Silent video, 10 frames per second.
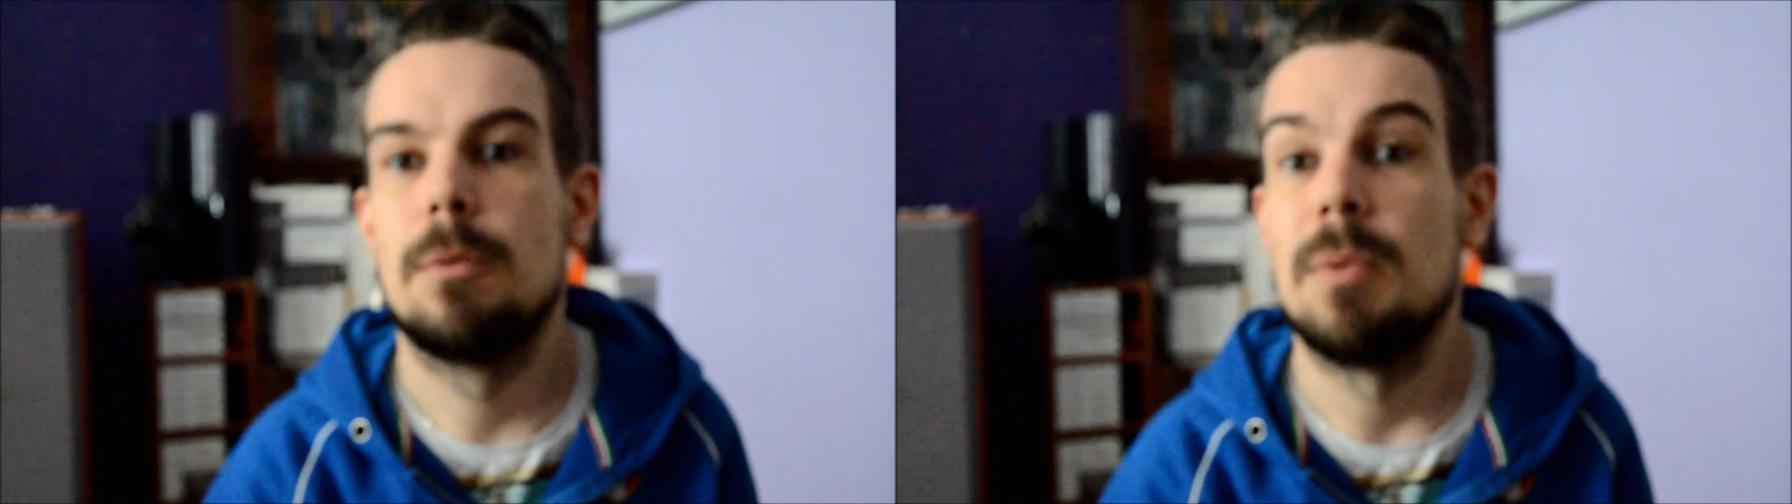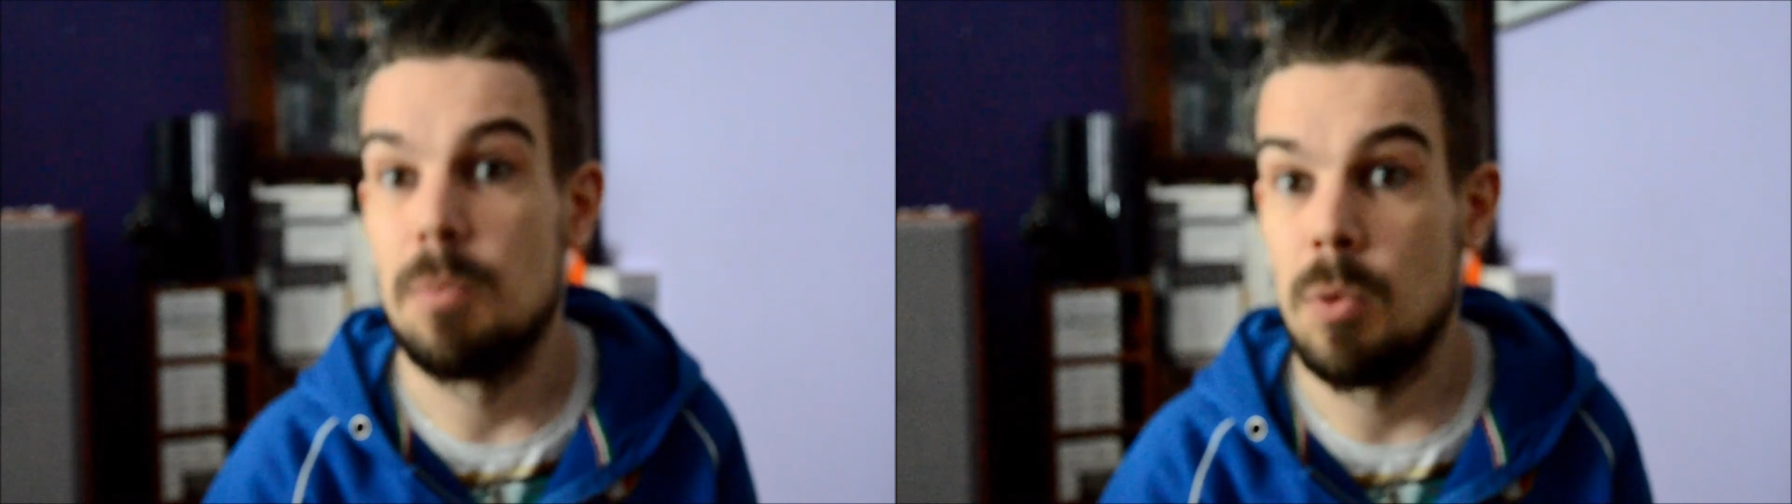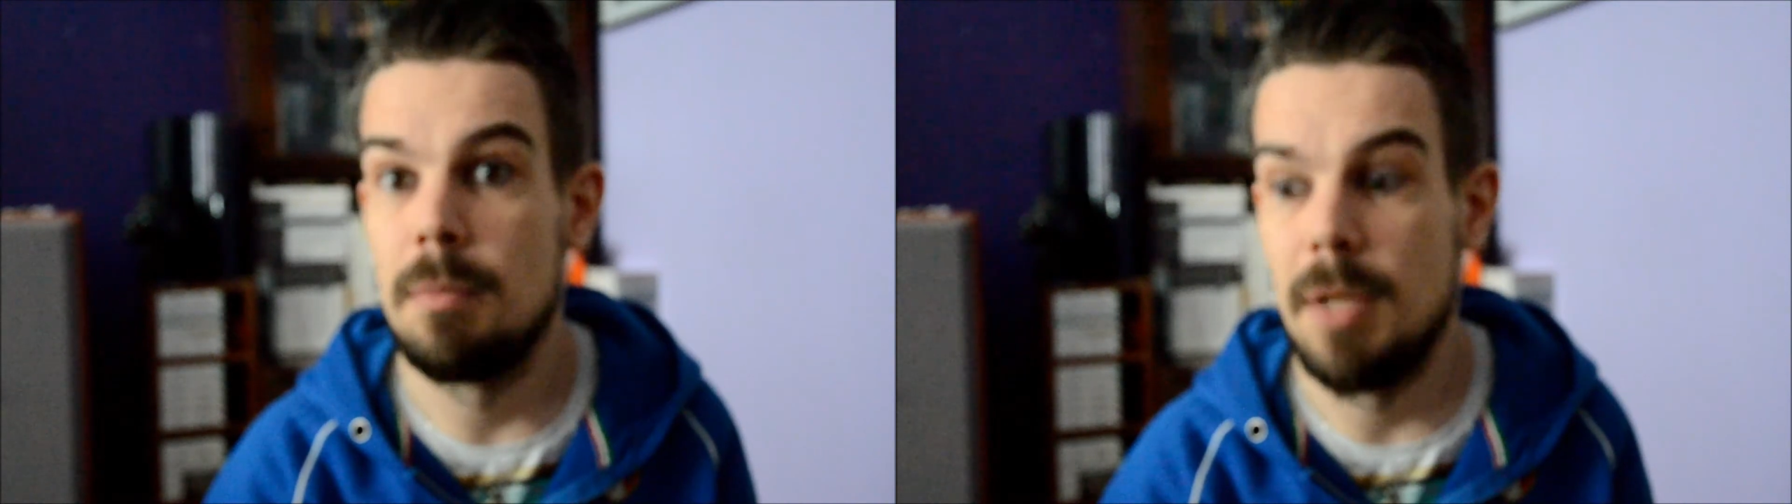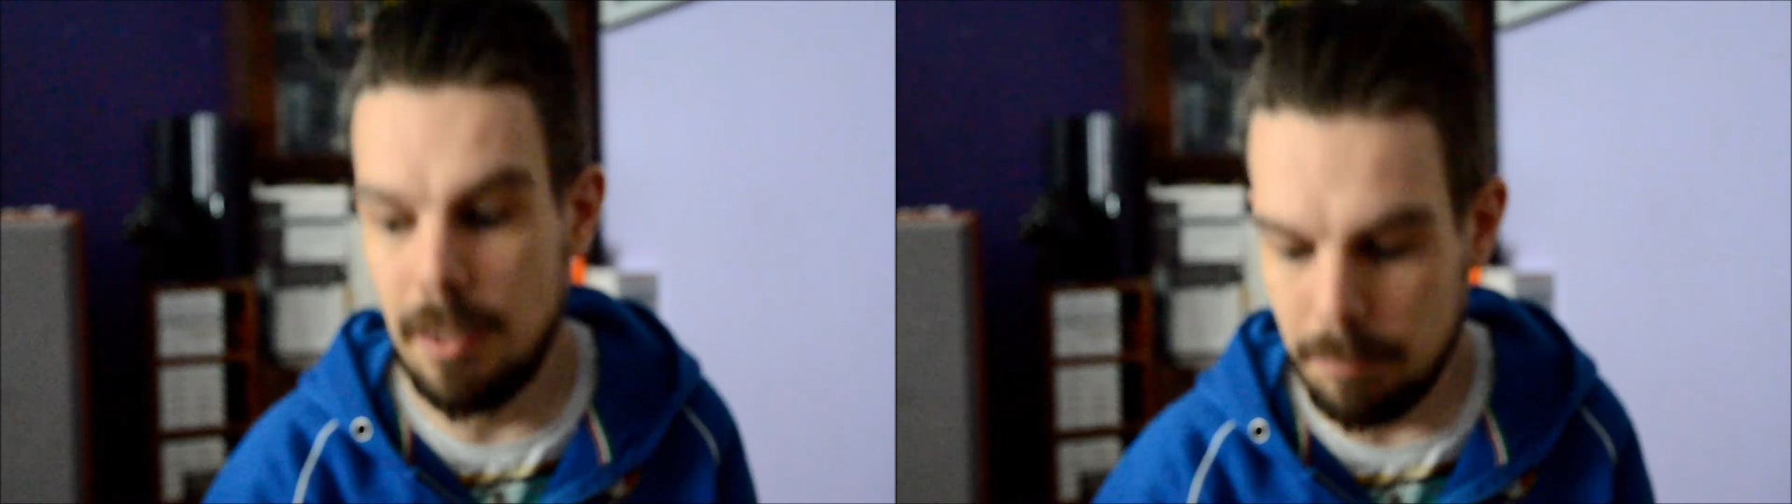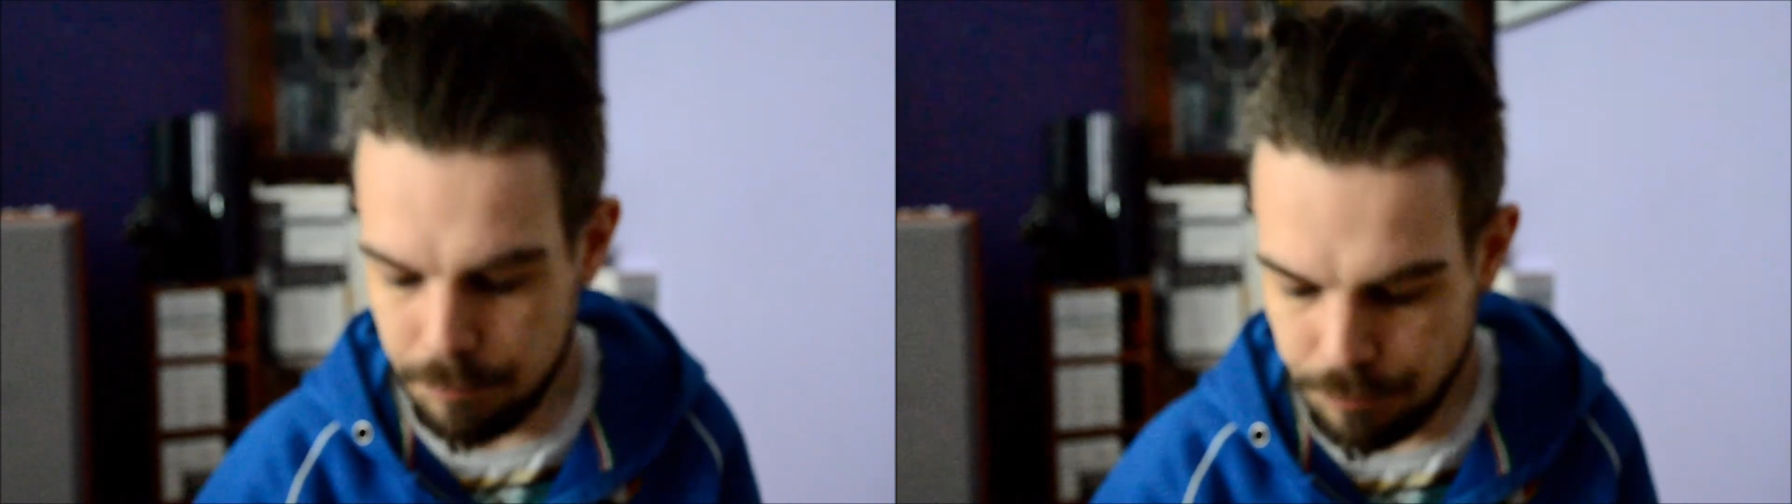with 1
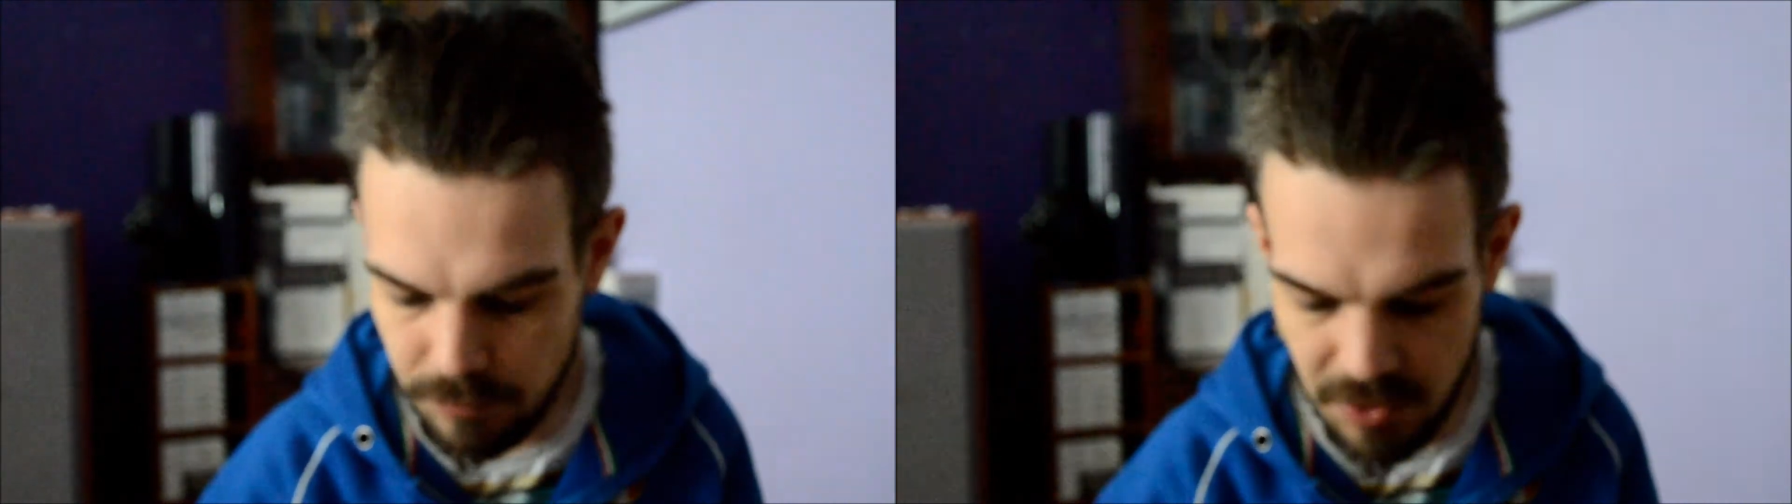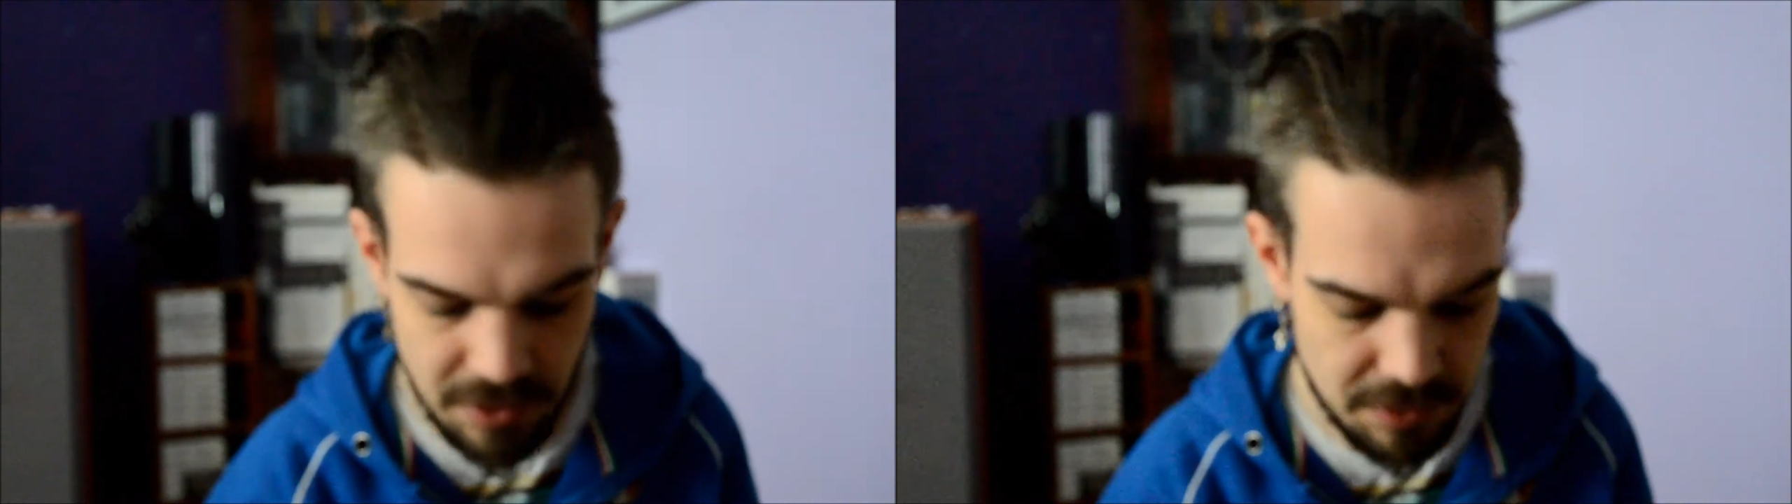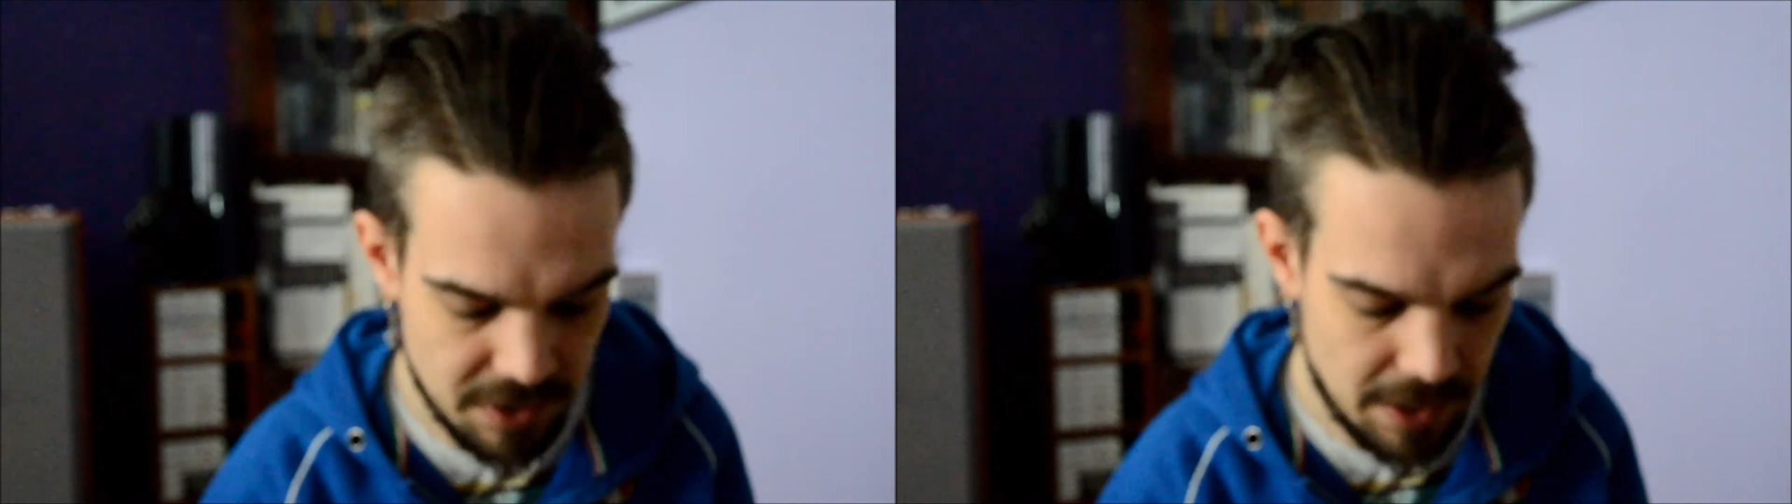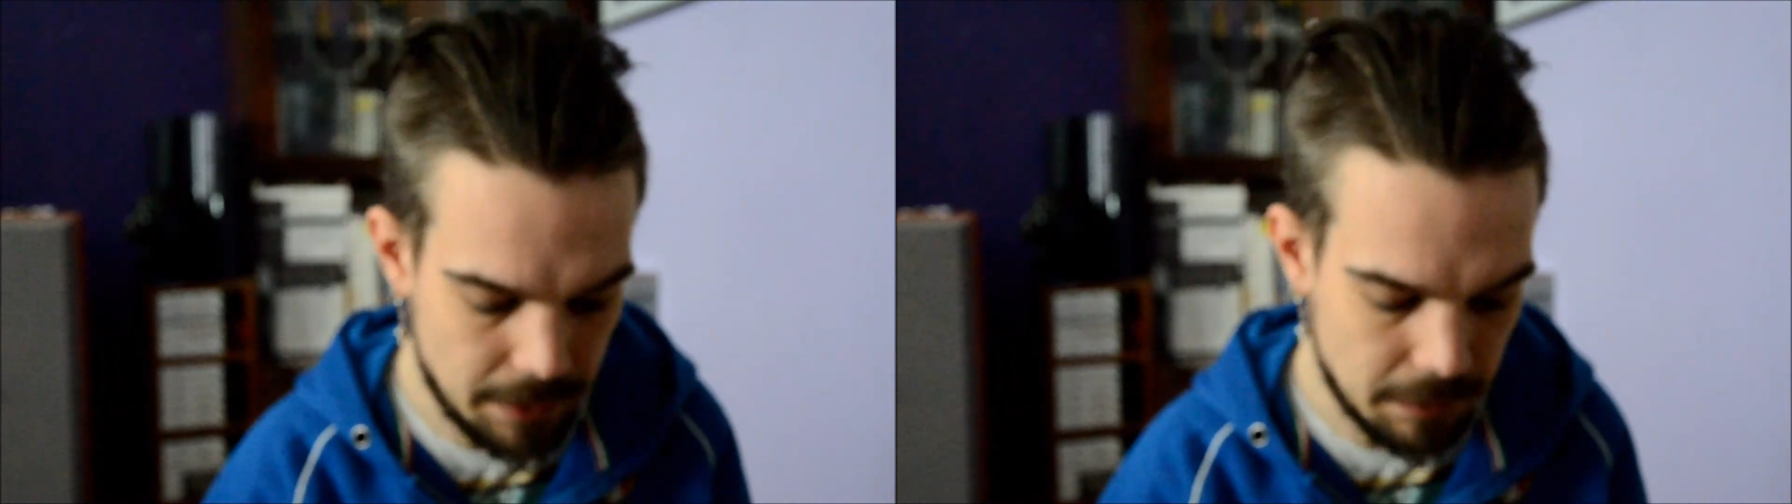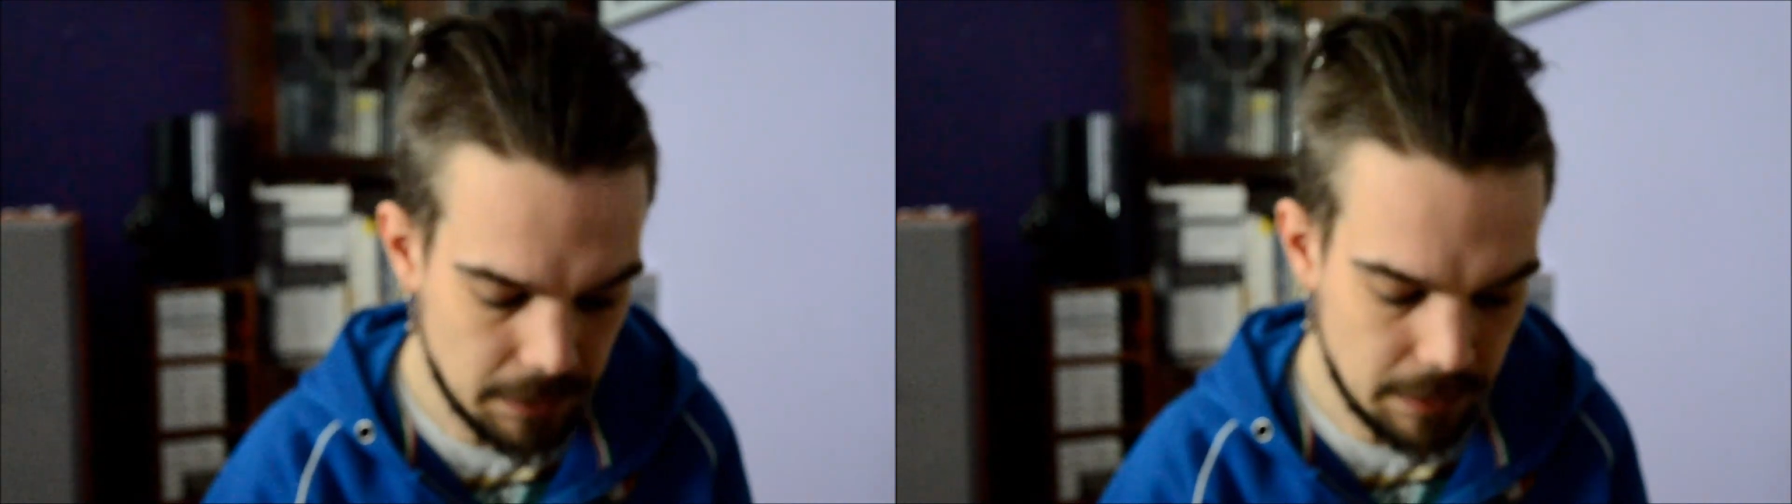mana. It's insane.